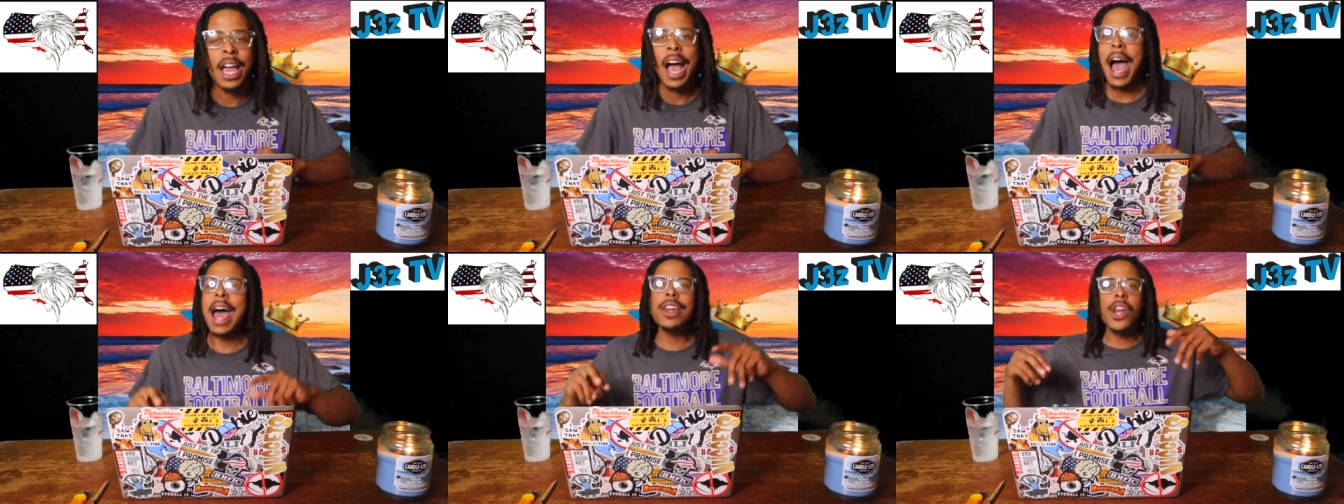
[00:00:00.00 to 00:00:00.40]

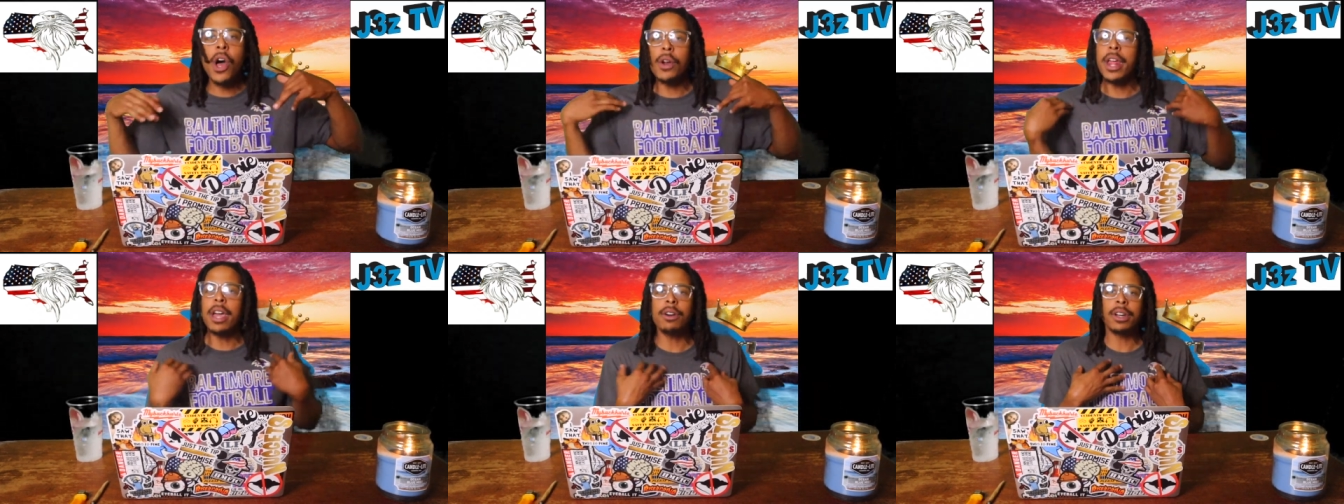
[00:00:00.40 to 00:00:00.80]
I
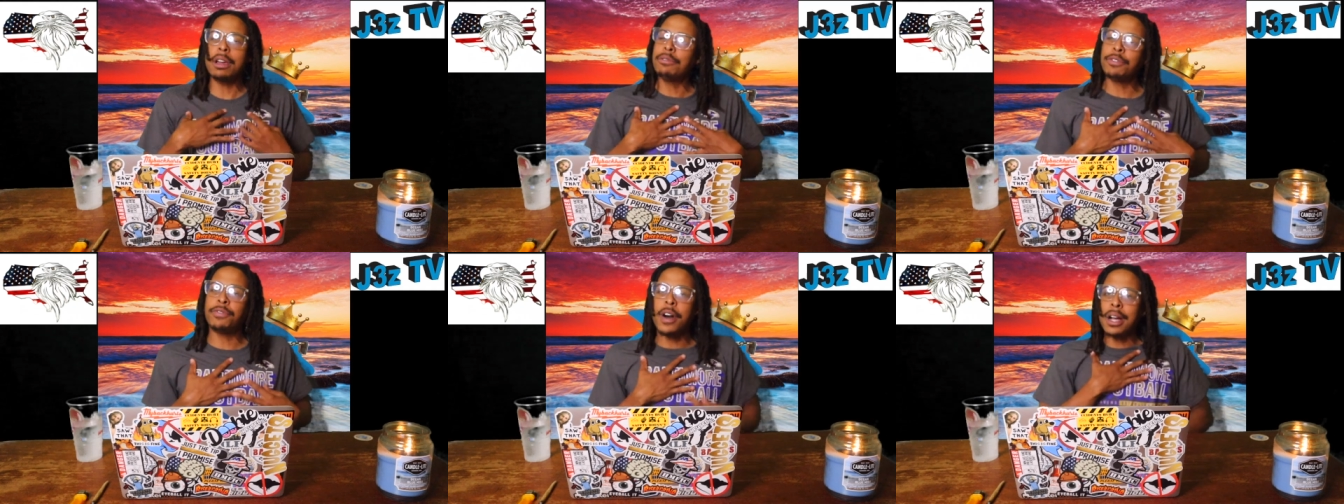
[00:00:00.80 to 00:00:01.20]
know they don't give
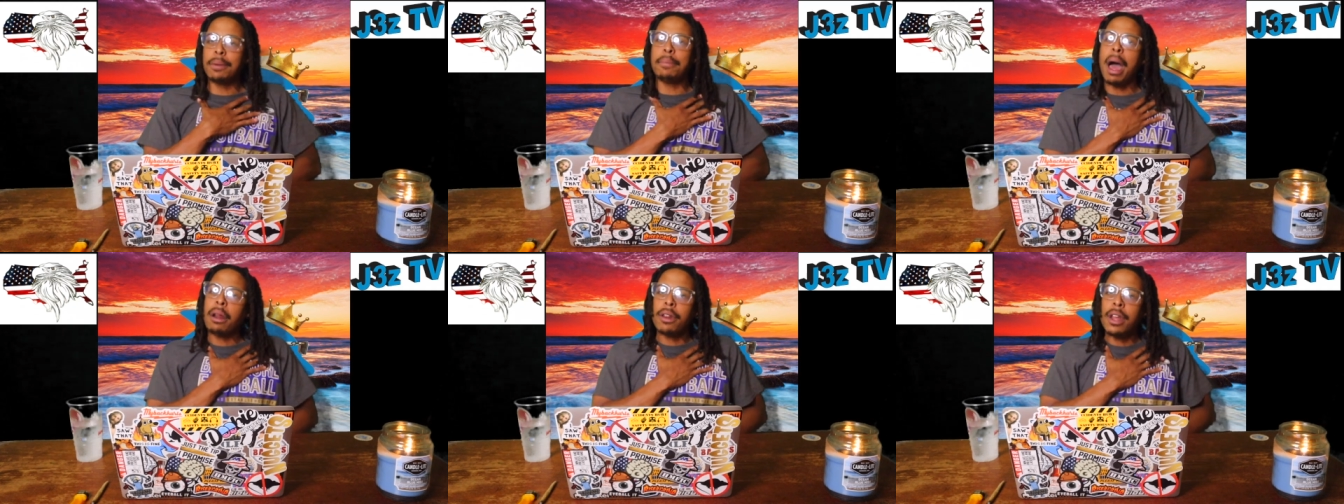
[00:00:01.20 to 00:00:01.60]
a fuck
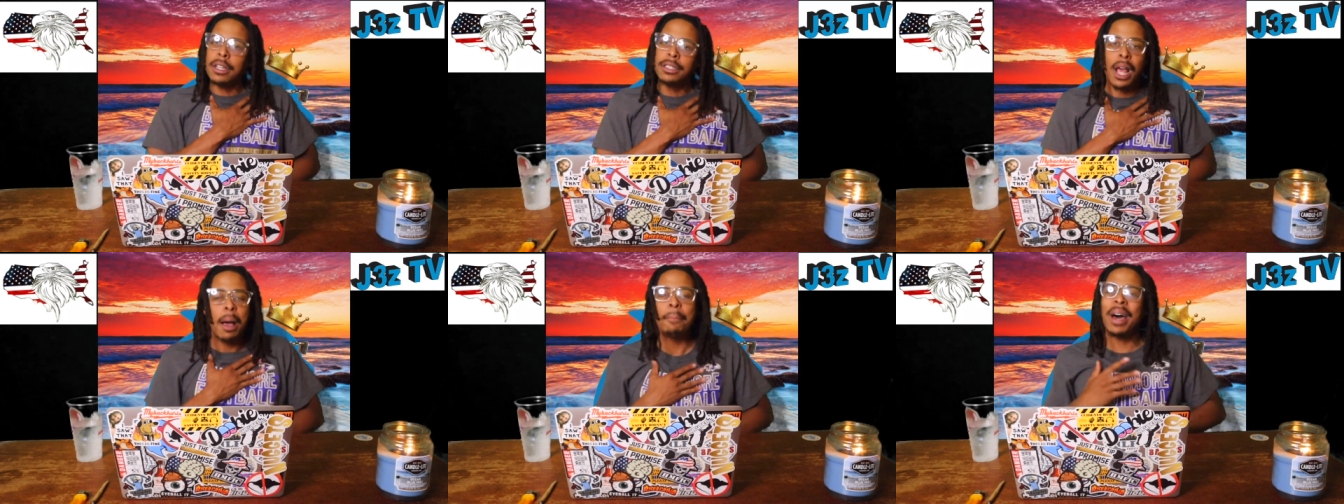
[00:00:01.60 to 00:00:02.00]
about
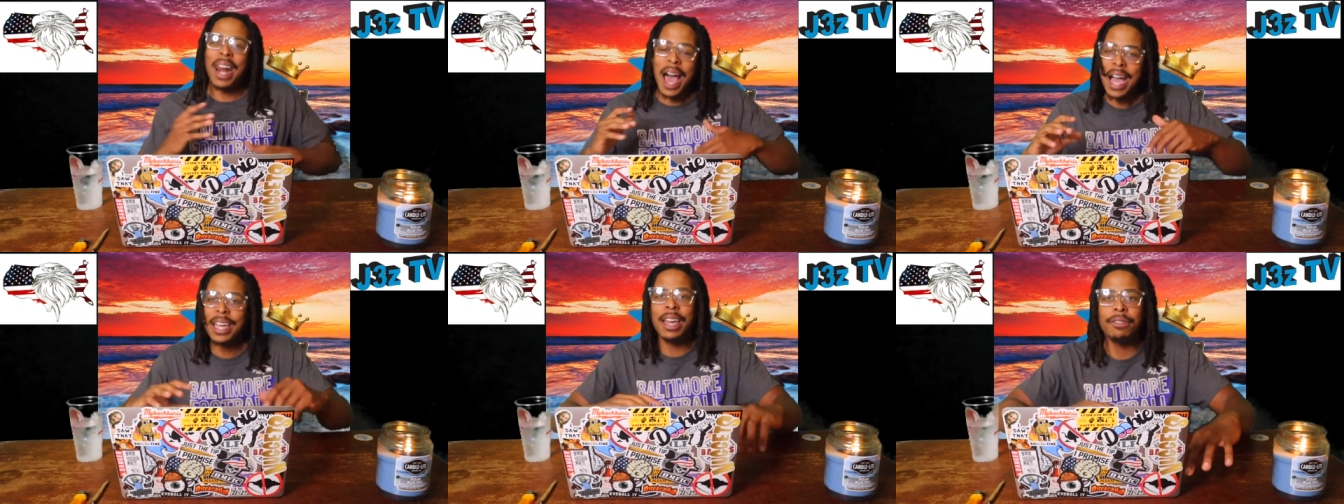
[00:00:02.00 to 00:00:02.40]
us, but
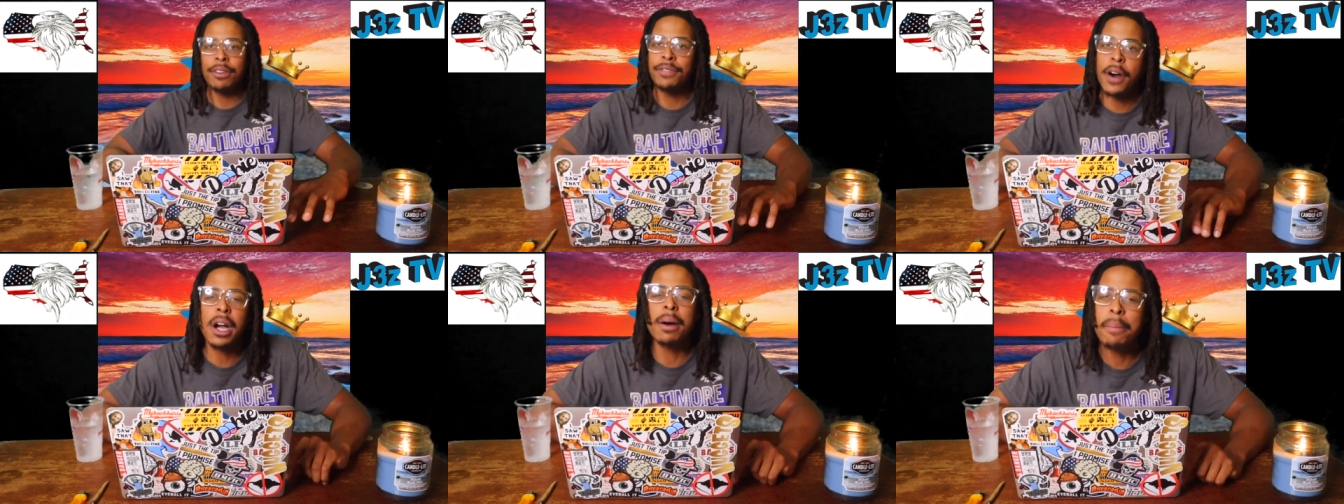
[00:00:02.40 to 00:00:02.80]
I give a
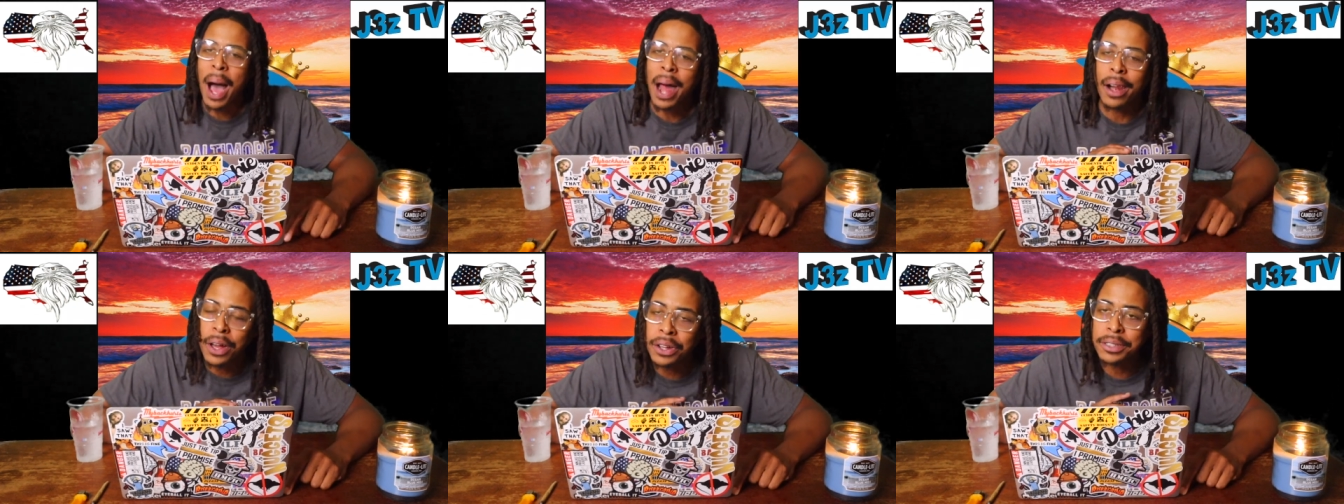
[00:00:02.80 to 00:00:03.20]
fuck
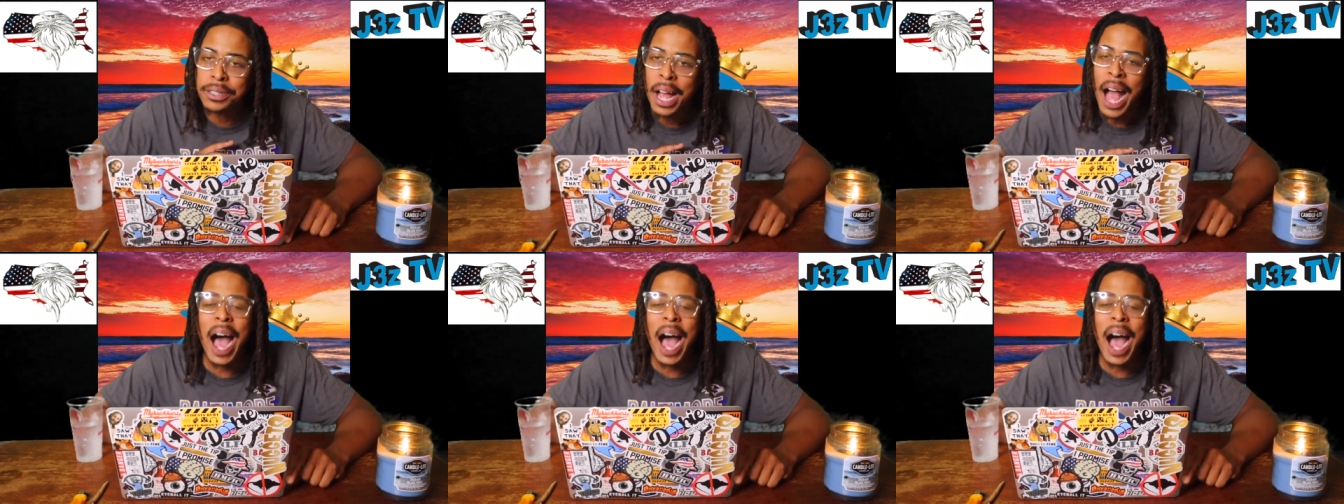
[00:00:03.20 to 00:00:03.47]
about us.